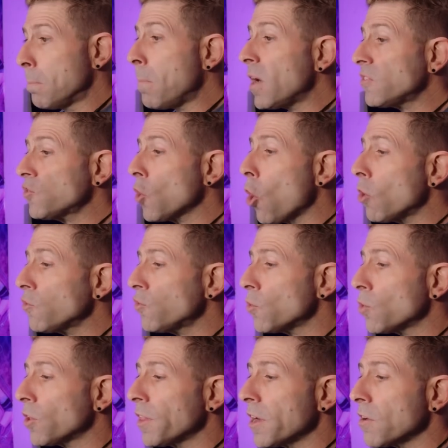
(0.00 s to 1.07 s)
Musk also
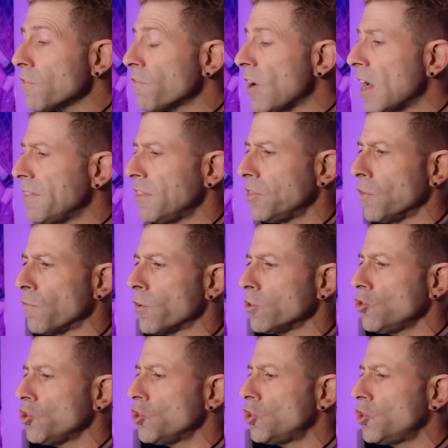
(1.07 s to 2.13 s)
clarified that the
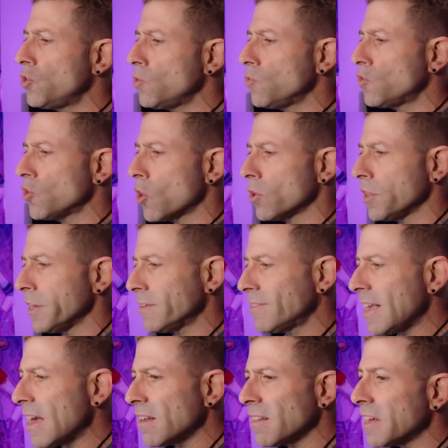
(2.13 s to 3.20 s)
version two Starlink
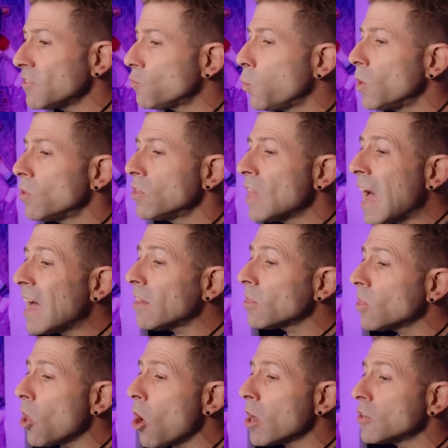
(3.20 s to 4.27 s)
satellites will not
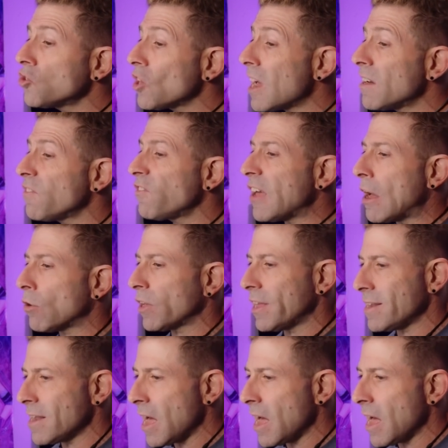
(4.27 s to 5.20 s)
launch on Falcon